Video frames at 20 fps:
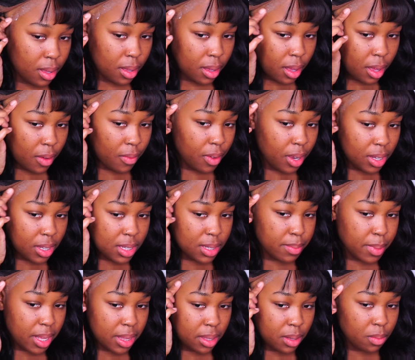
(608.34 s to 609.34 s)
I feel like this
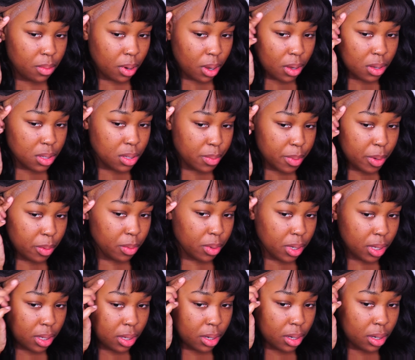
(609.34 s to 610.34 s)
method would also be
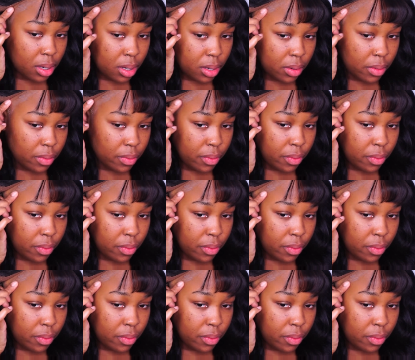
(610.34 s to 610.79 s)
really good